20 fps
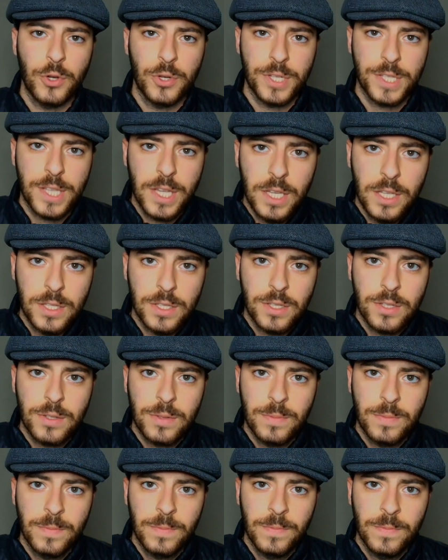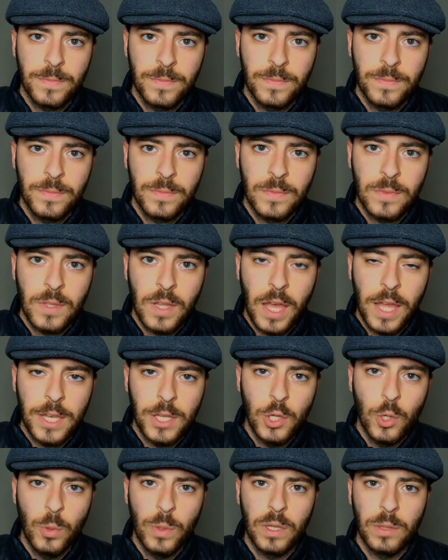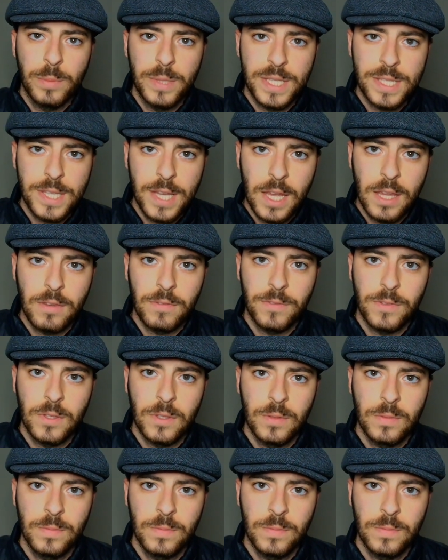sins, and you will be saved.